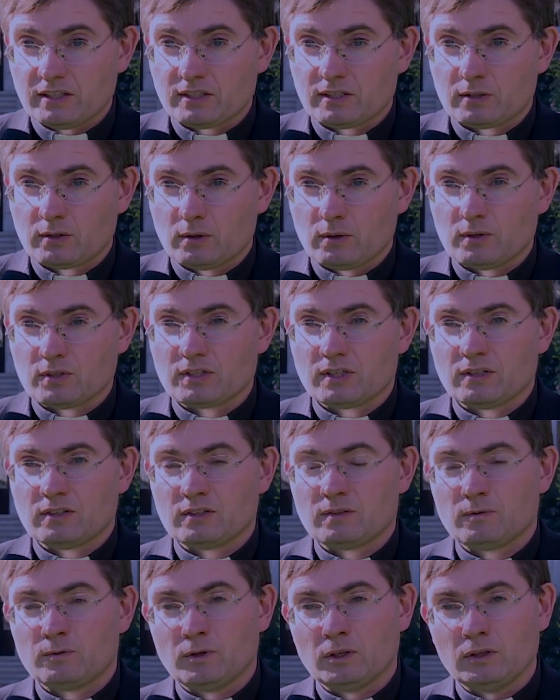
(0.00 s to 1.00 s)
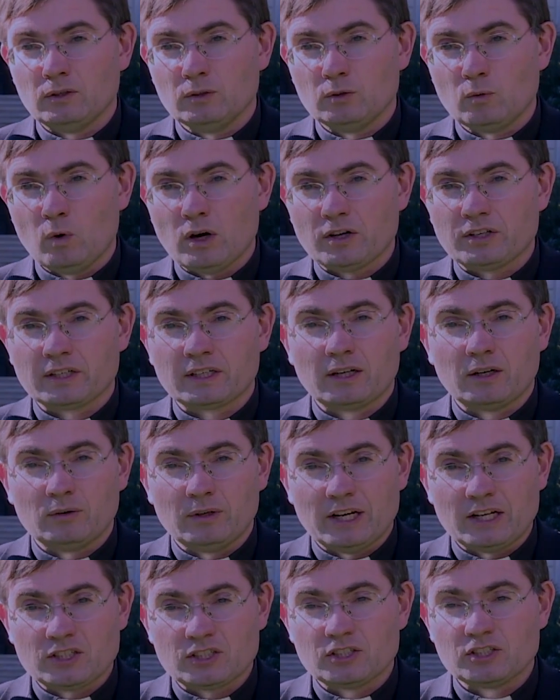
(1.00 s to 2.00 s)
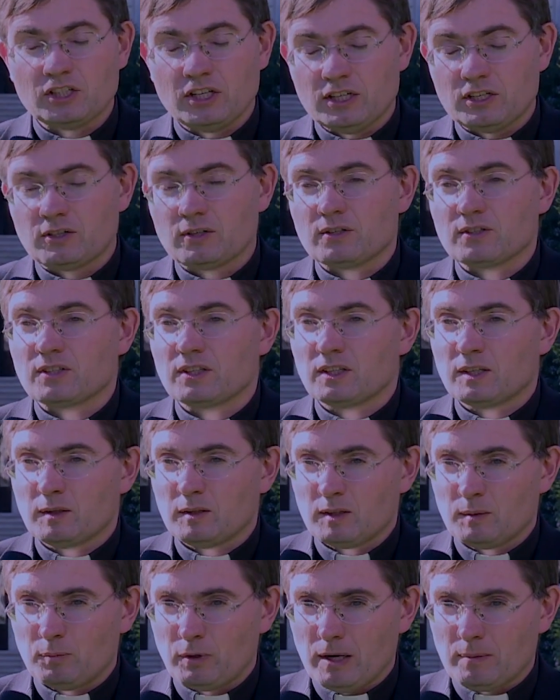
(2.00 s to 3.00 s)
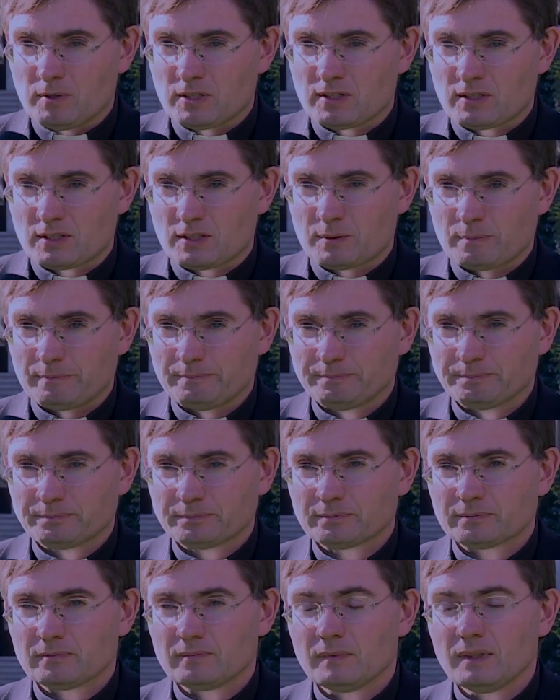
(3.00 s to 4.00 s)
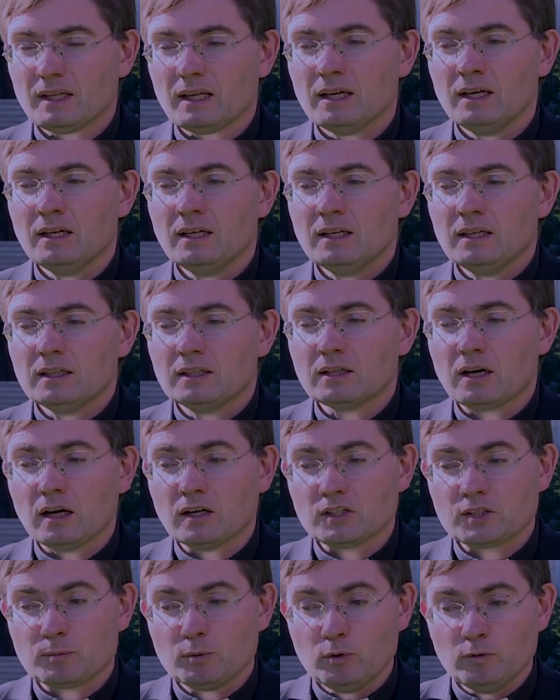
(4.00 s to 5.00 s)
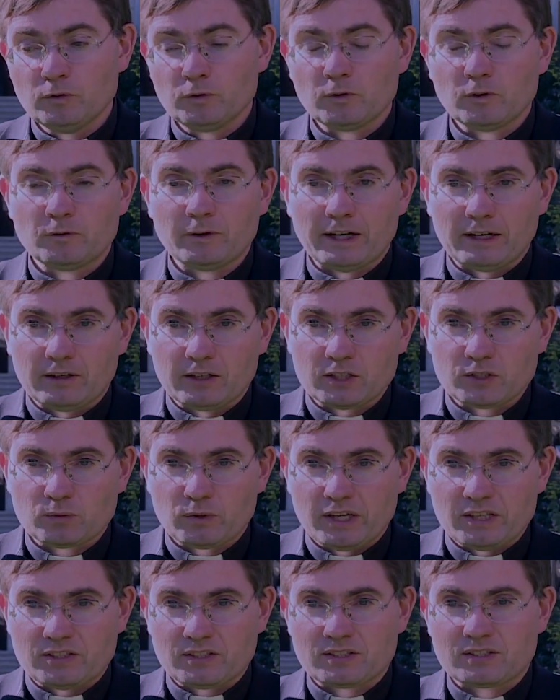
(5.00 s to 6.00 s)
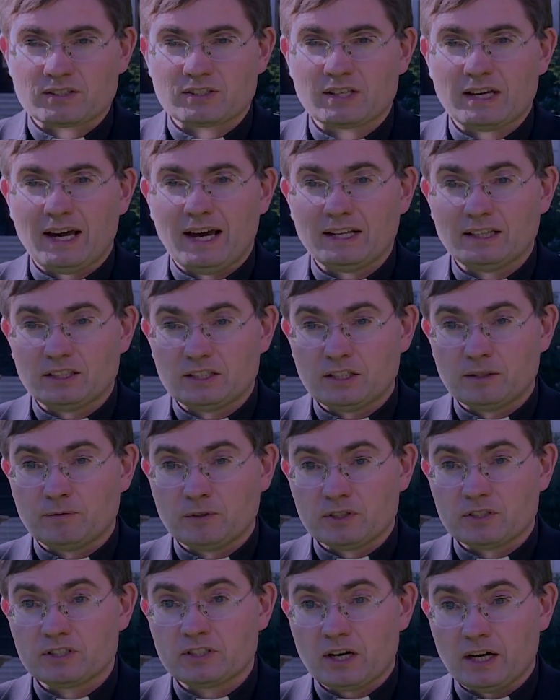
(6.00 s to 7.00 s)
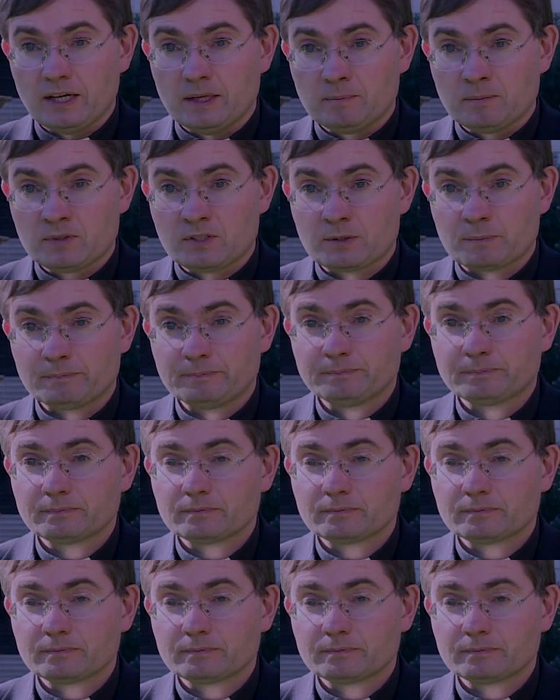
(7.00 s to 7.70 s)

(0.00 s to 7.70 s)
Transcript: Isidore's, and Father Luke Wadding arranged the teachers and the premises. The college moved for various reasons at different times.